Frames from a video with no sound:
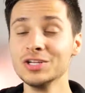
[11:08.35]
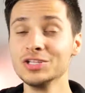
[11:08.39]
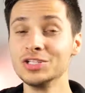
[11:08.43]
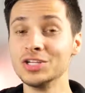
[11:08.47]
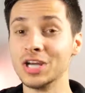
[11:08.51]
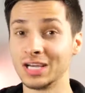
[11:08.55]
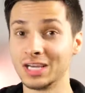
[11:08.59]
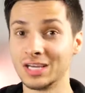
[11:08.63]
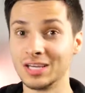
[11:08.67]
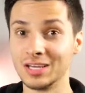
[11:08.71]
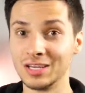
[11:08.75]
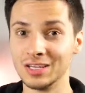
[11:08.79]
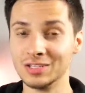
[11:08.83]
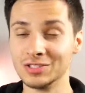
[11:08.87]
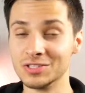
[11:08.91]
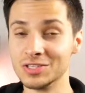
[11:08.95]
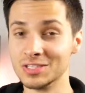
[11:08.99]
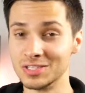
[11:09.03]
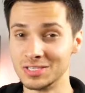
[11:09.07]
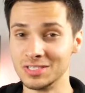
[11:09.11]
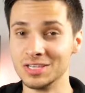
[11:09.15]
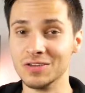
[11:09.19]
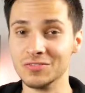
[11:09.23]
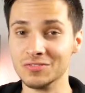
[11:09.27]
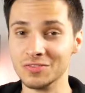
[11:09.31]
checking to
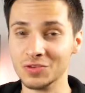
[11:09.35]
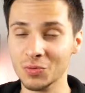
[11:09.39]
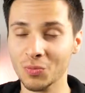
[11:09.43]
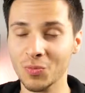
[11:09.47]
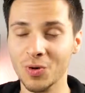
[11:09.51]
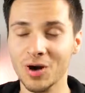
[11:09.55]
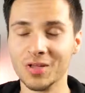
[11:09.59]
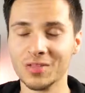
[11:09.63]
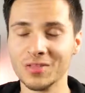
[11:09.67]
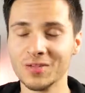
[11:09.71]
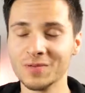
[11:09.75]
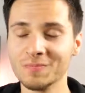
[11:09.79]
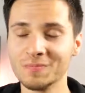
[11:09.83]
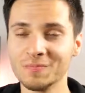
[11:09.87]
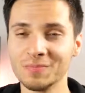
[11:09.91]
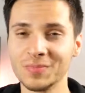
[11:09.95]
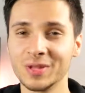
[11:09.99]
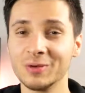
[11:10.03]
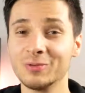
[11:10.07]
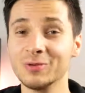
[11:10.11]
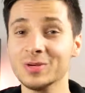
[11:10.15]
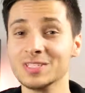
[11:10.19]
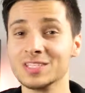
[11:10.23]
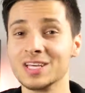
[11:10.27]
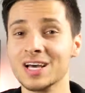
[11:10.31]
see if you want them.
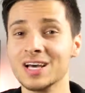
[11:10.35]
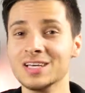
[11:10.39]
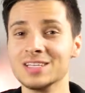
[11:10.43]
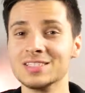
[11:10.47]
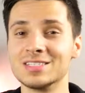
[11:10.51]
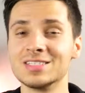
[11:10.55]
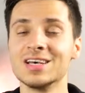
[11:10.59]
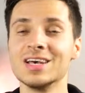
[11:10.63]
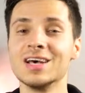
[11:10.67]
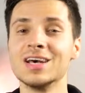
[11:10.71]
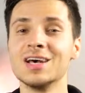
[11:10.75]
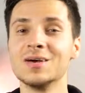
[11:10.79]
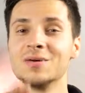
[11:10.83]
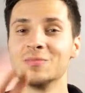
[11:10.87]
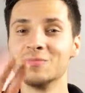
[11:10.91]
Anyways, guys,